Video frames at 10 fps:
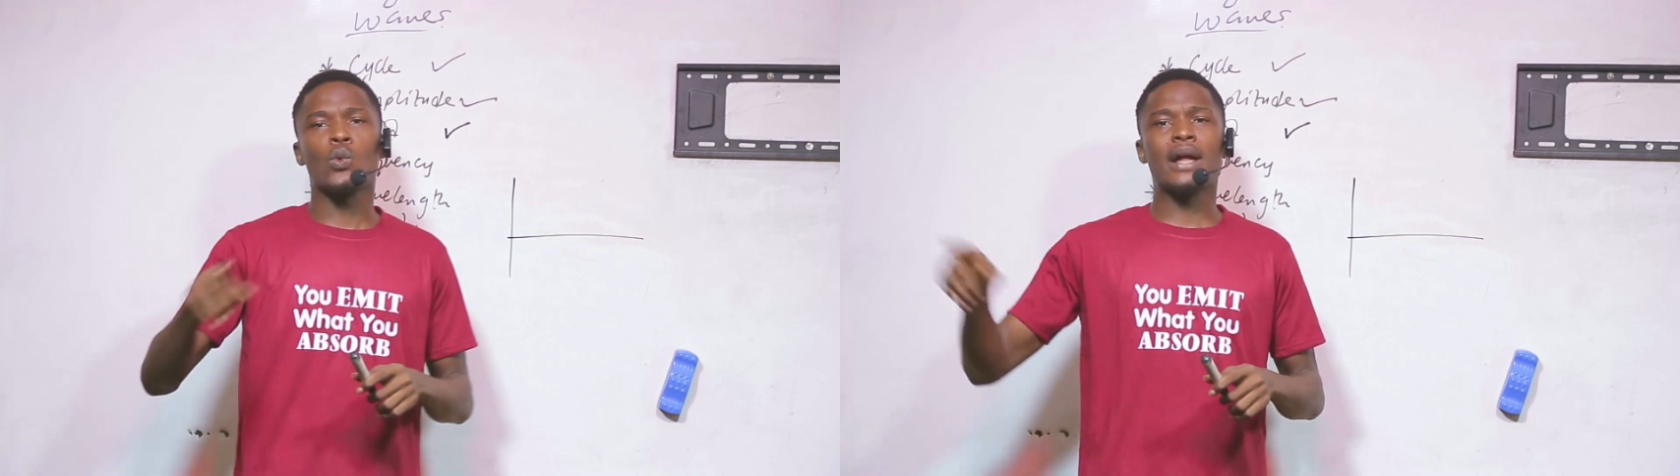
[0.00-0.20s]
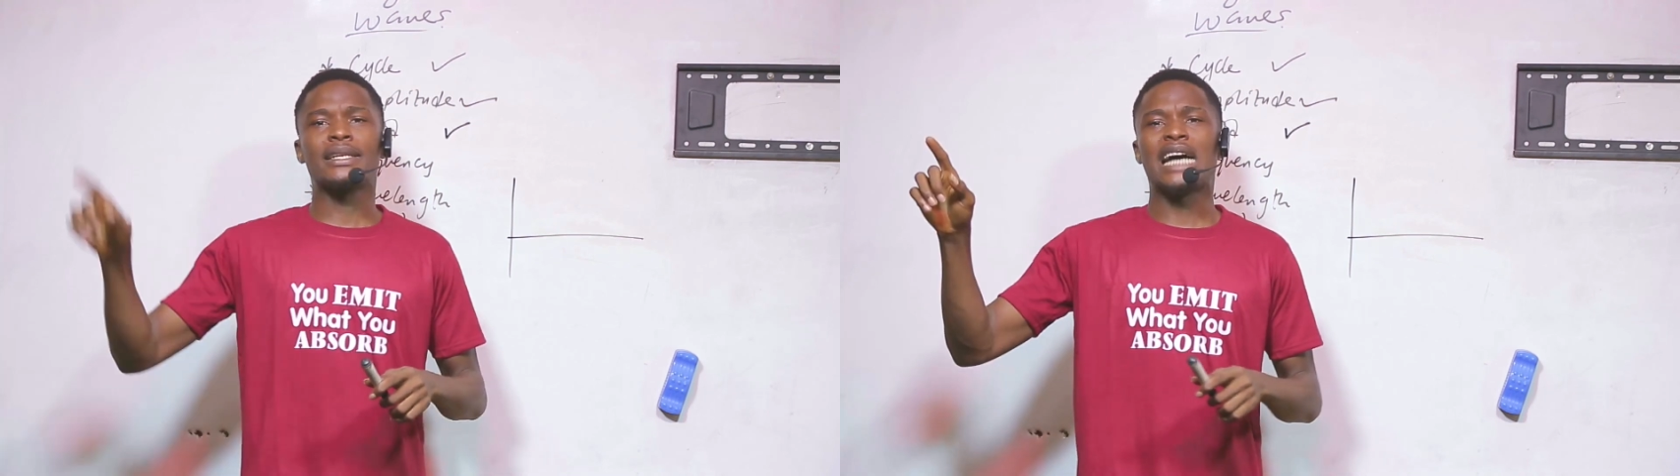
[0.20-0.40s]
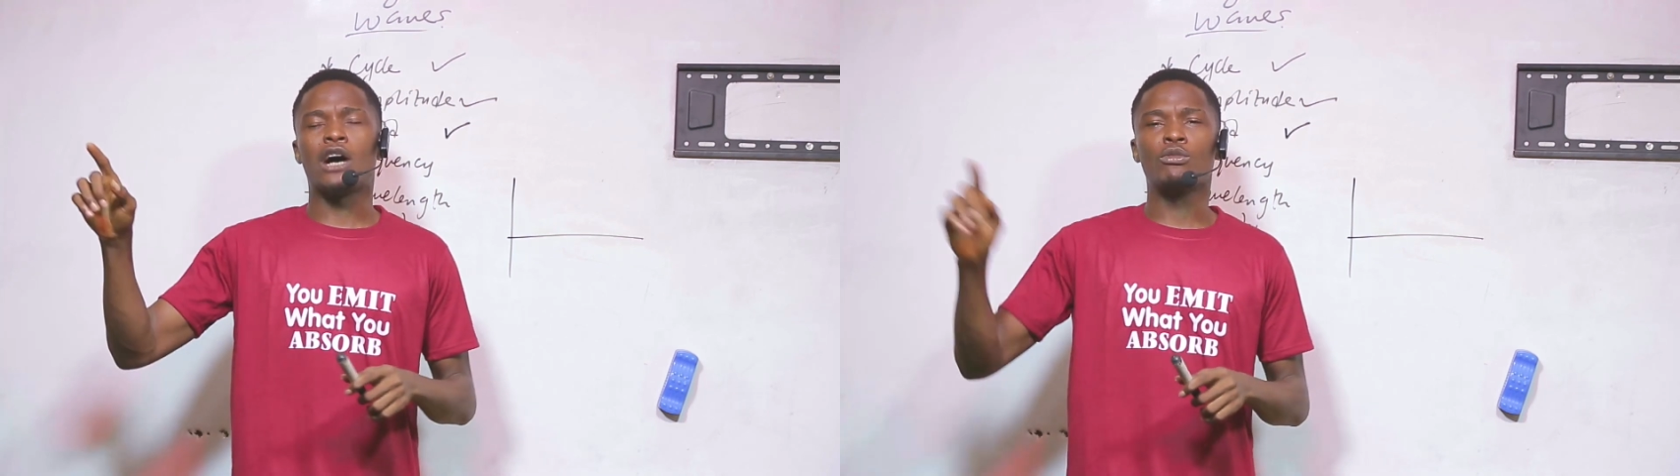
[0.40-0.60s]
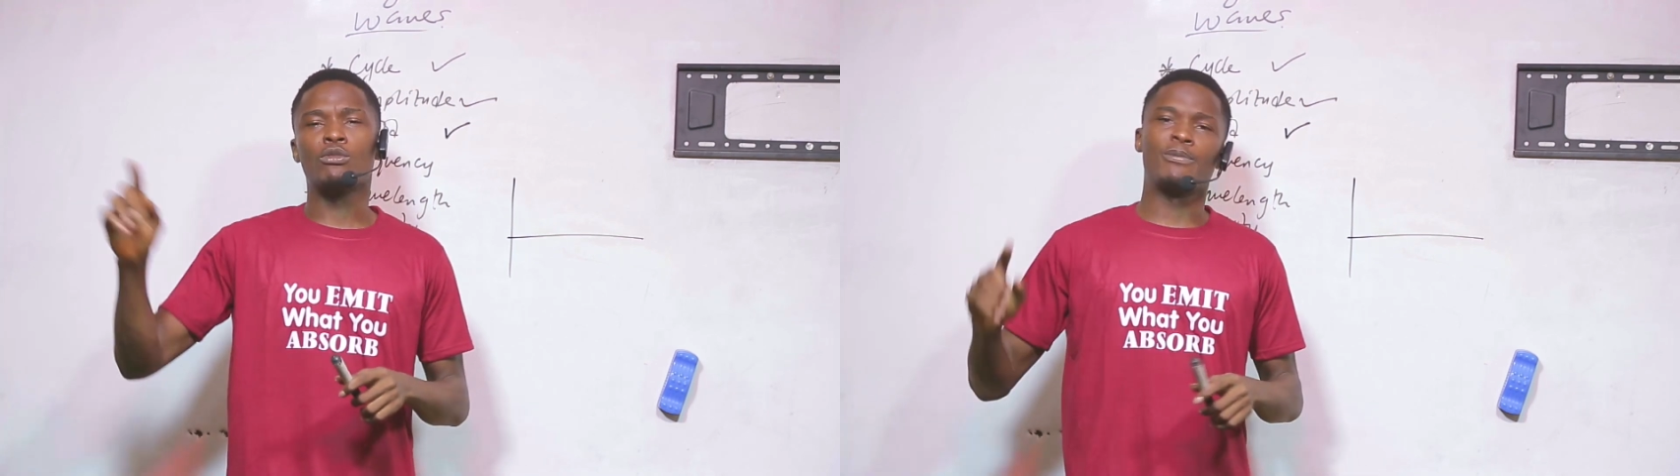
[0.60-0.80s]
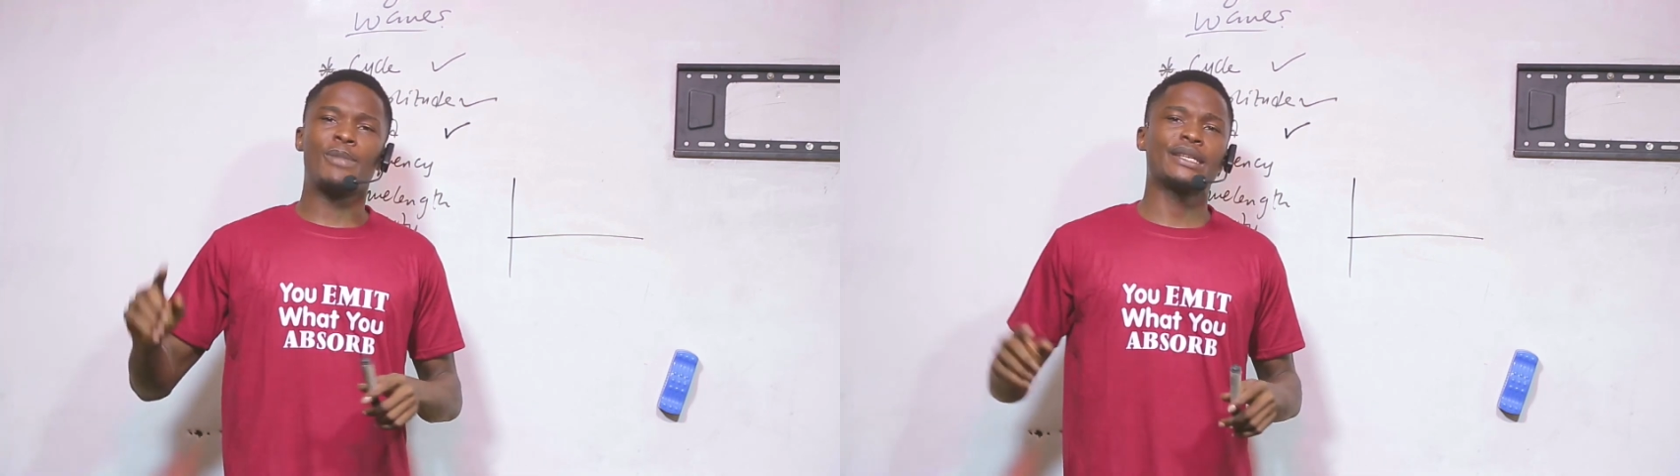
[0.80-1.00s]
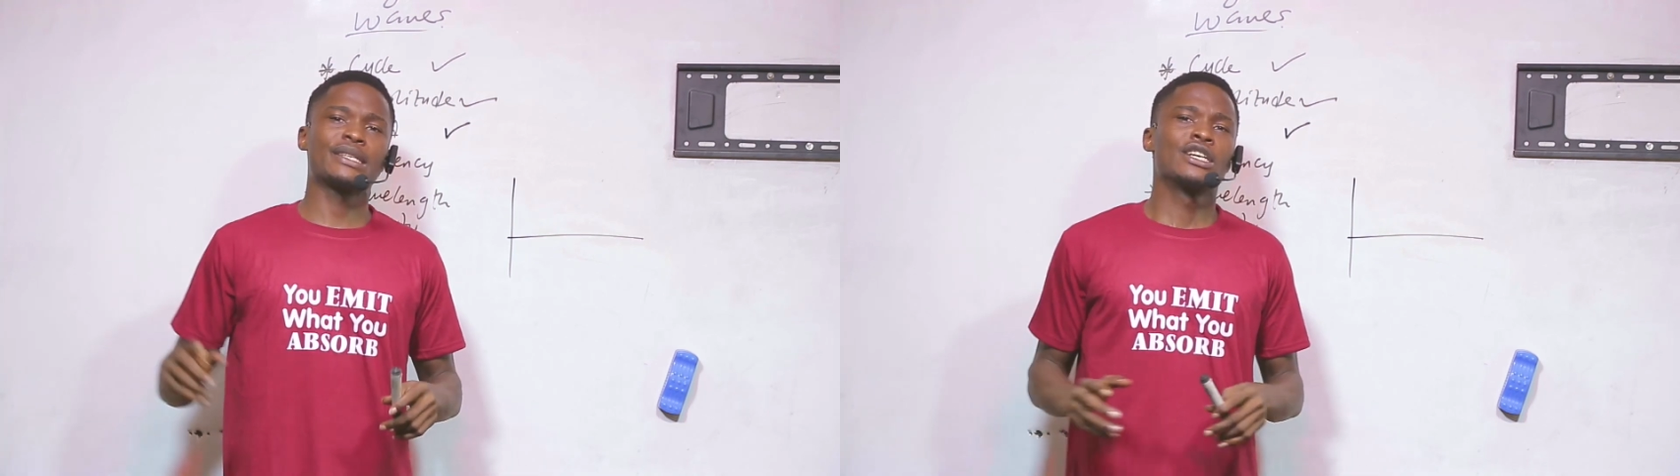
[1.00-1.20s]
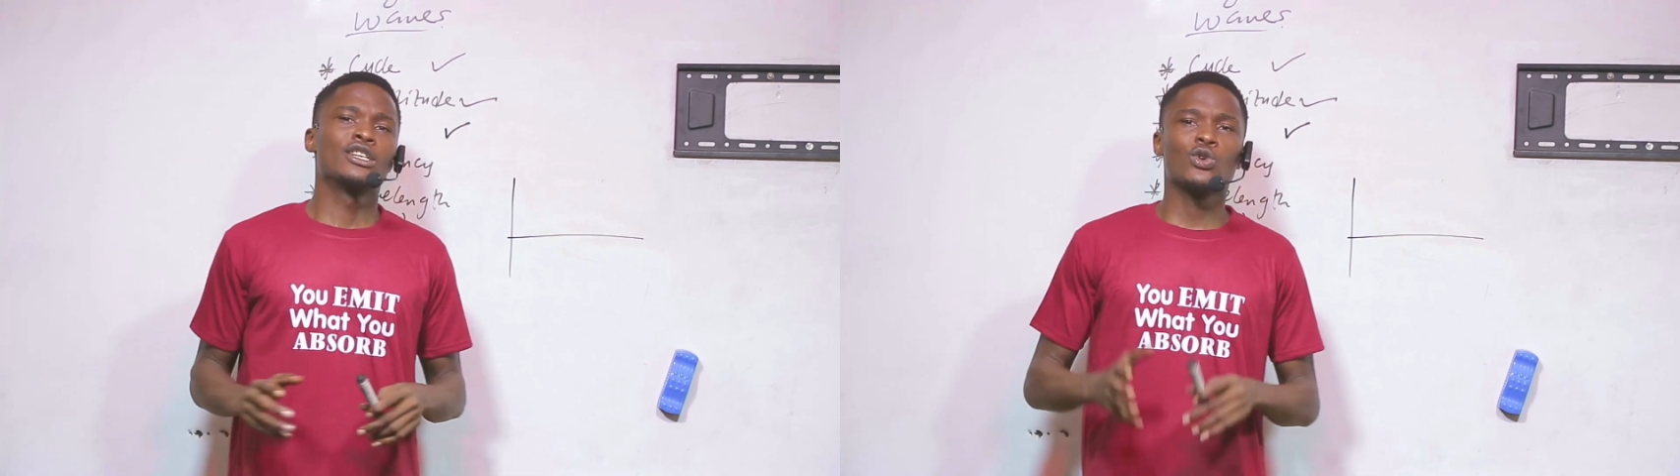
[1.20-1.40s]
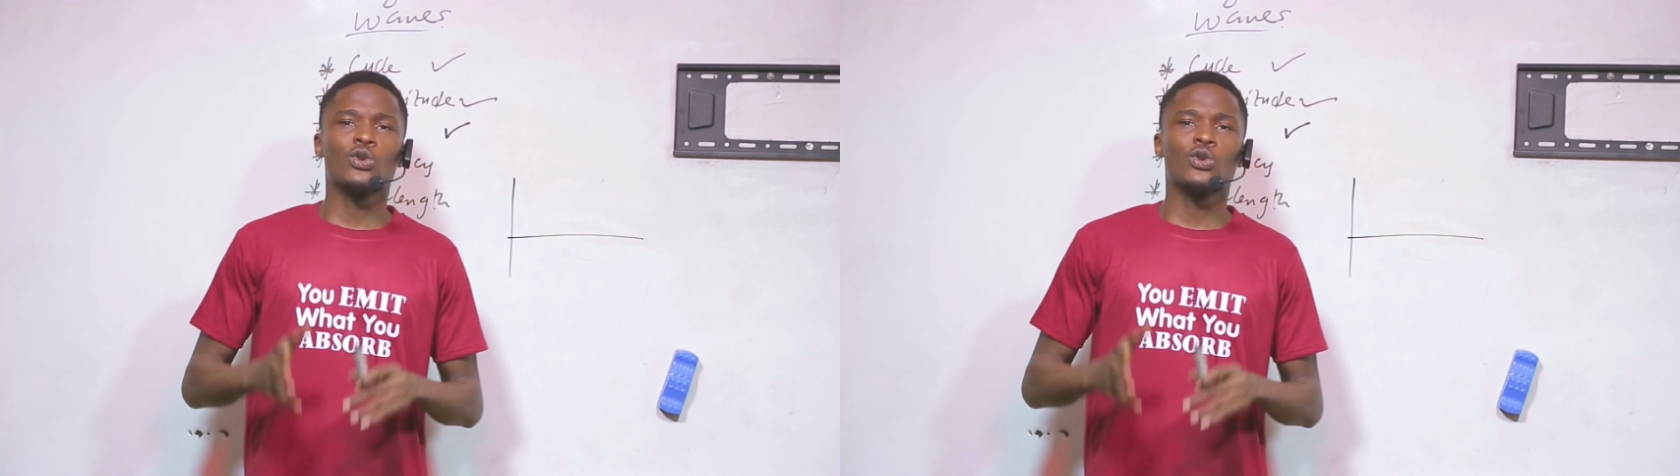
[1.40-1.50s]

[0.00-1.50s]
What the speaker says: and one down movement.